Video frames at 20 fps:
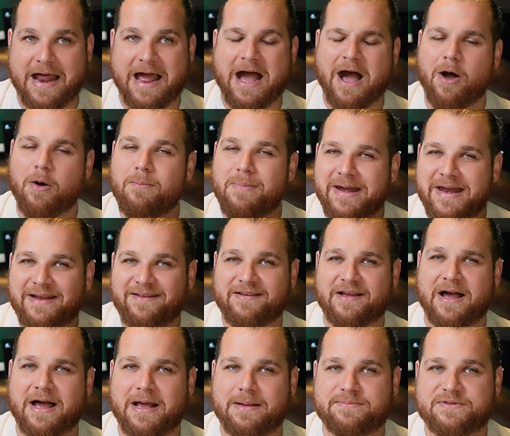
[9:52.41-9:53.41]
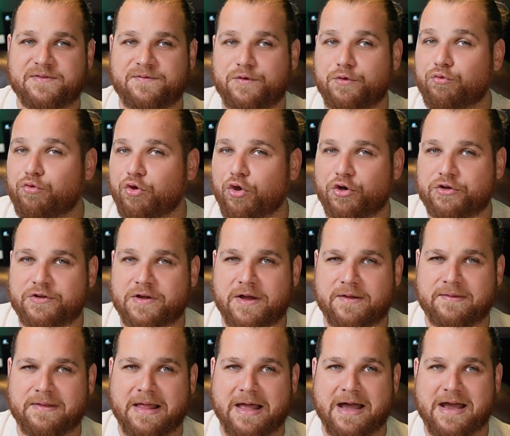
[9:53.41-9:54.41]
How many times have you looked
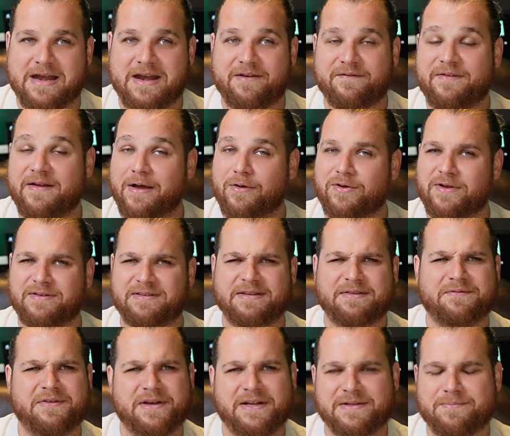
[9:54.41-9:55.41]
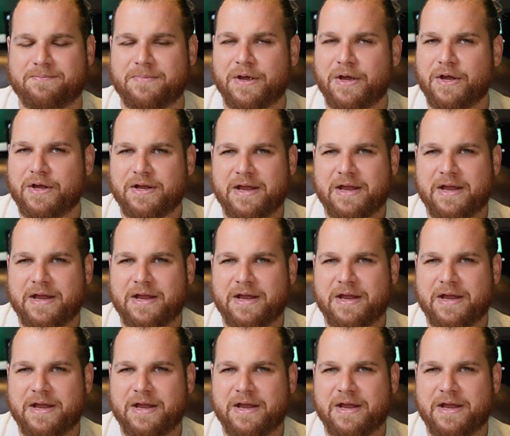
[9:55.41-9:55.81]
online and found a dividend